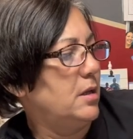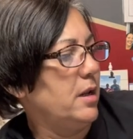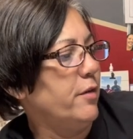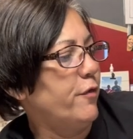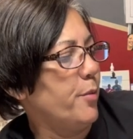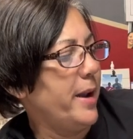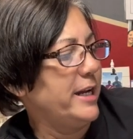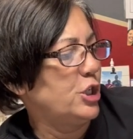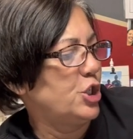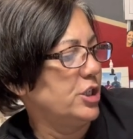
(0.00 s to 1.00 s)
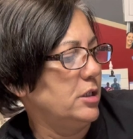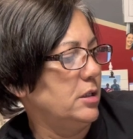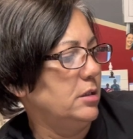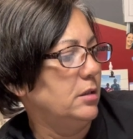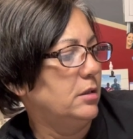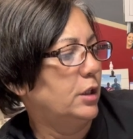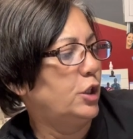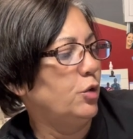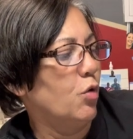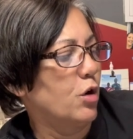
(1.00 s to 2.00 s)
information, the
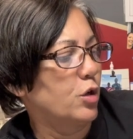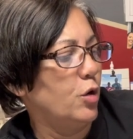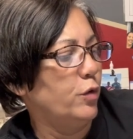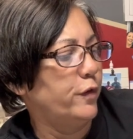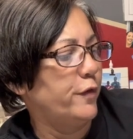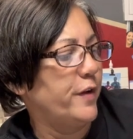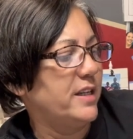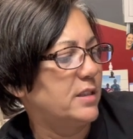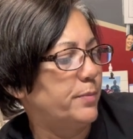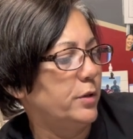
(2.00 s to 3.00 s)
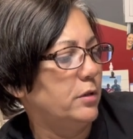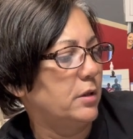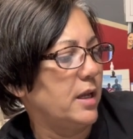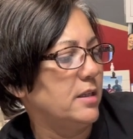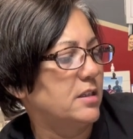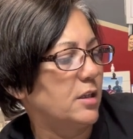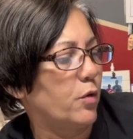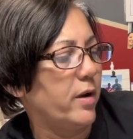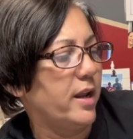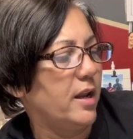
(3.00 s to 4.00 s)
QR code for Facebook,
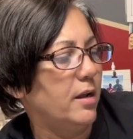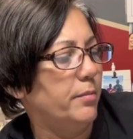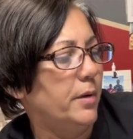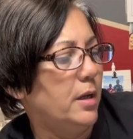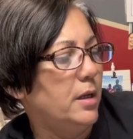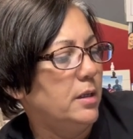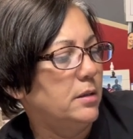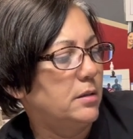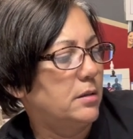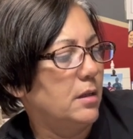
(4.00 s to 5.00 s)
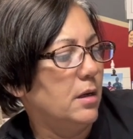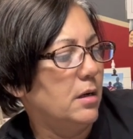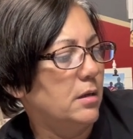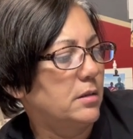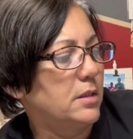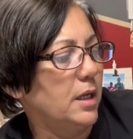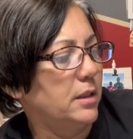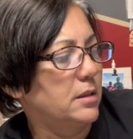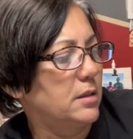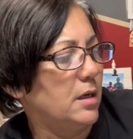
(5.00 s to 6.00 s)
Instagram, uh,
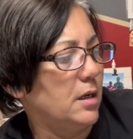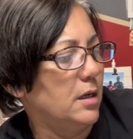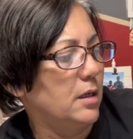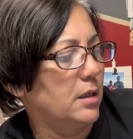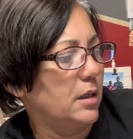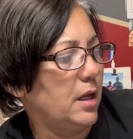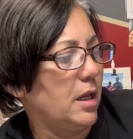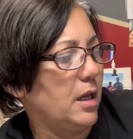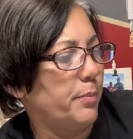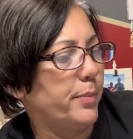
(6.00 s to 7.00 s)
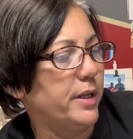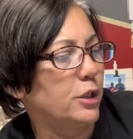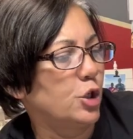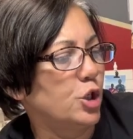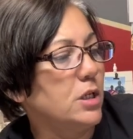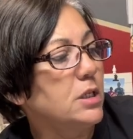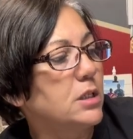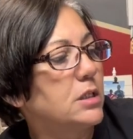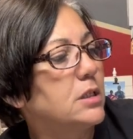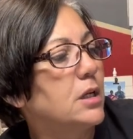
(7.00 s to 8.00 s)
TikTok, and
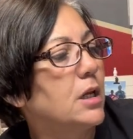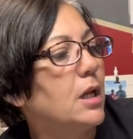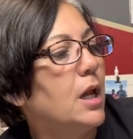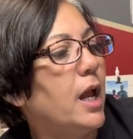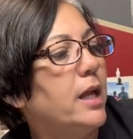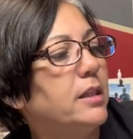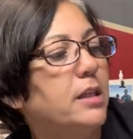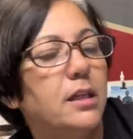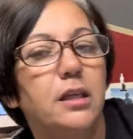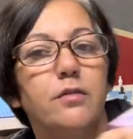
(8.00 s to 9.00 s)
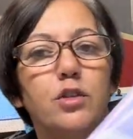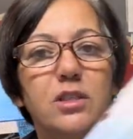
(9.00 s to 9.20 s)
Pinterest. And then it gives you